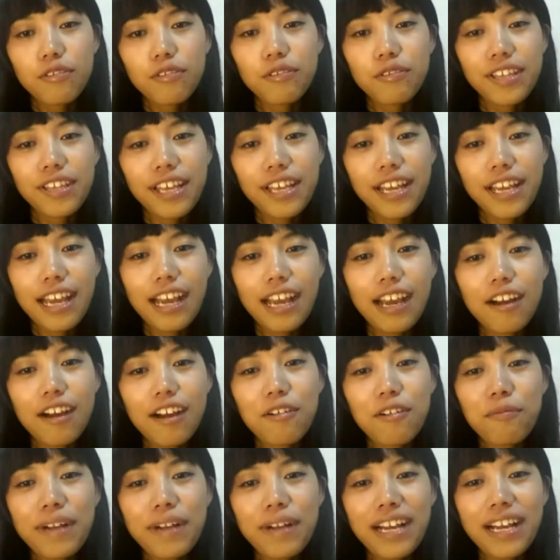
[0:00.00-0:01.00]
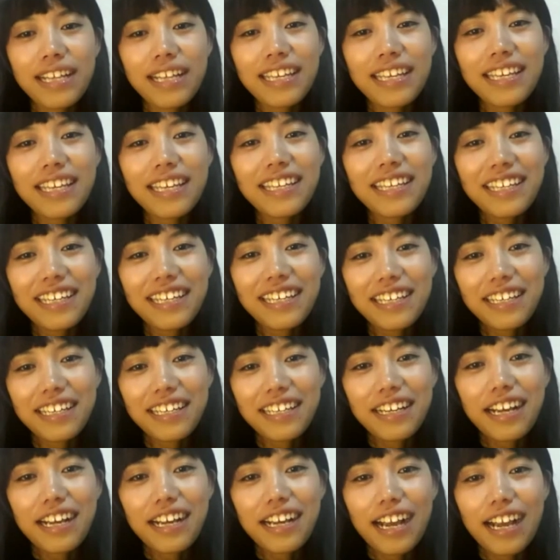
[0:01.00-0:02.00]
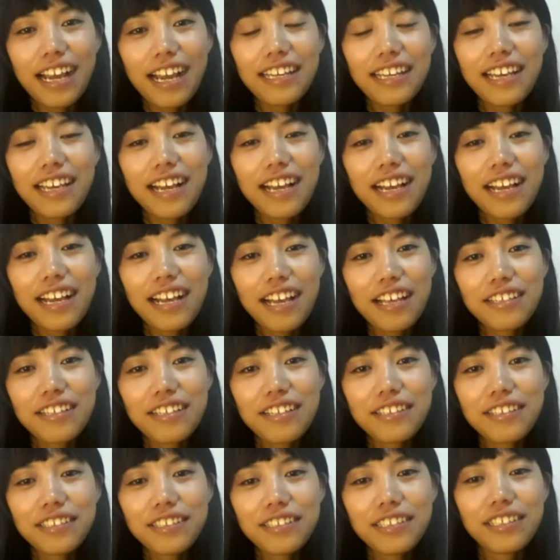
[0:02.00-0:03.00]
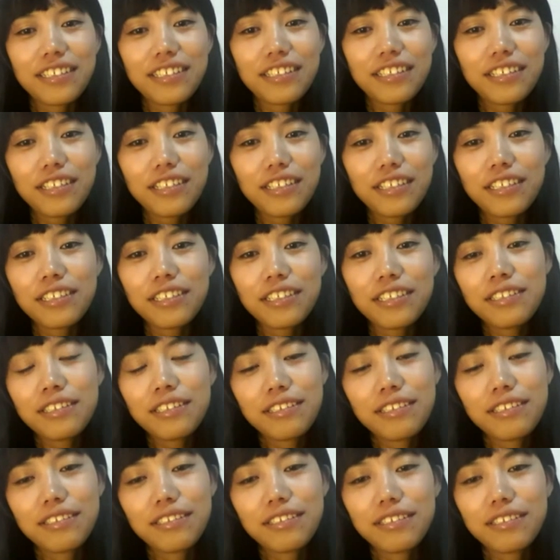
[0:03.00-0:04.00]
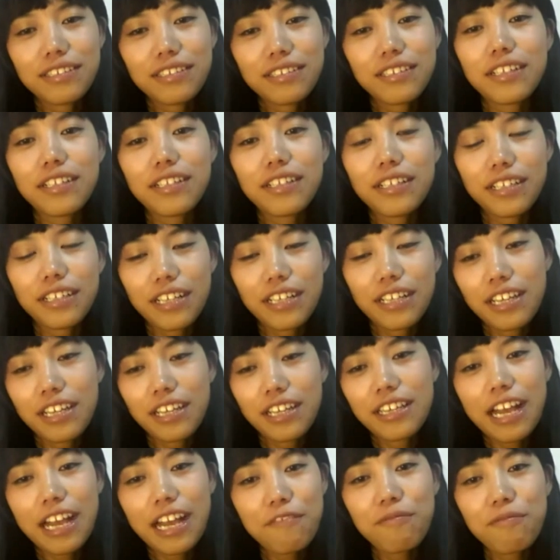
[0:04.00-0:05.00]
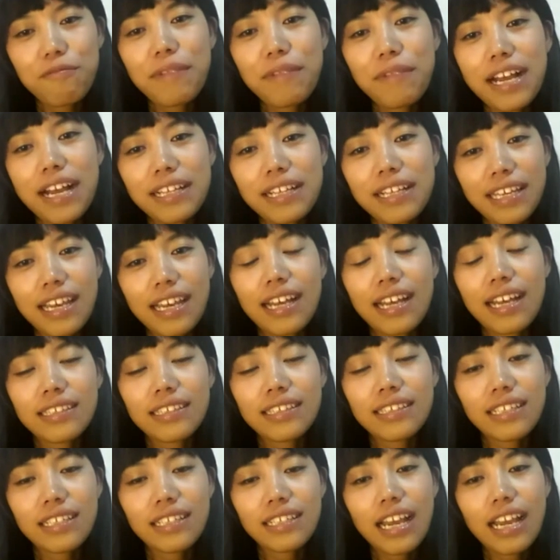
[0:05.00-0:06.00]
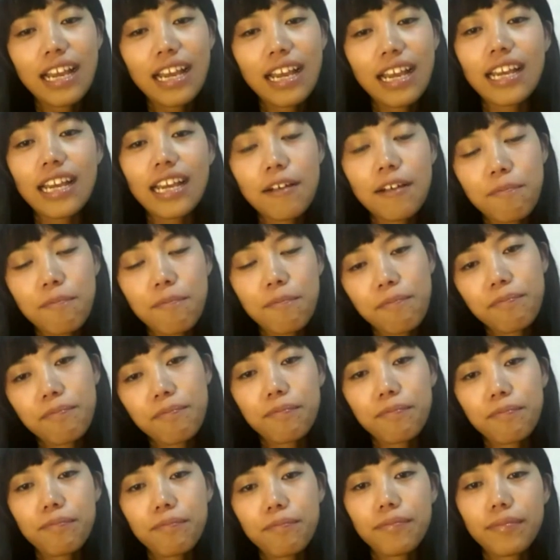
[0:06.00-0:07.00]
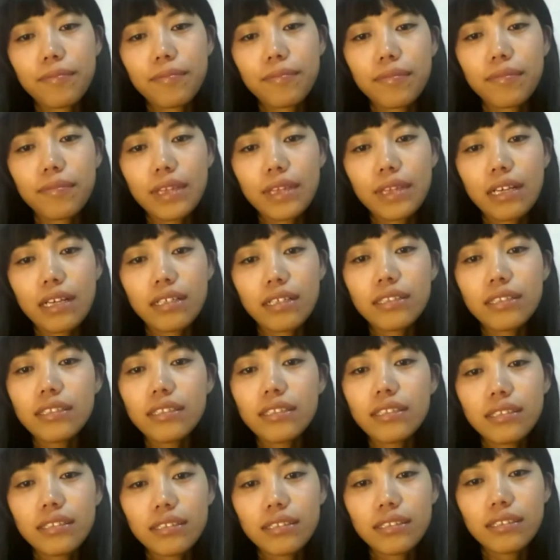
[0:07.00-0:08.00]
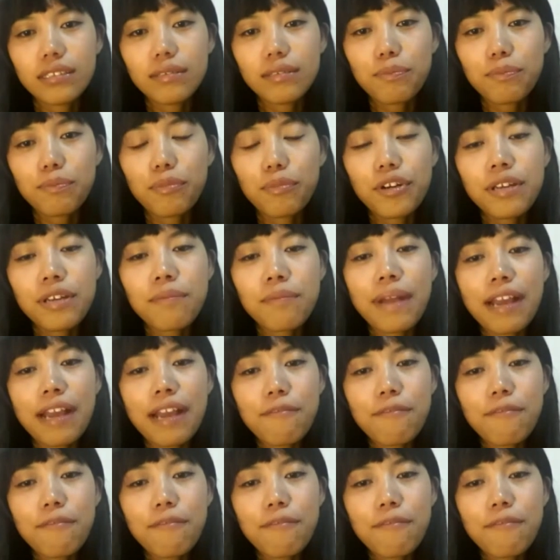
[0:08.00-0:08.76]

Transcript: When I have money, I can earn enough money, and I can bring my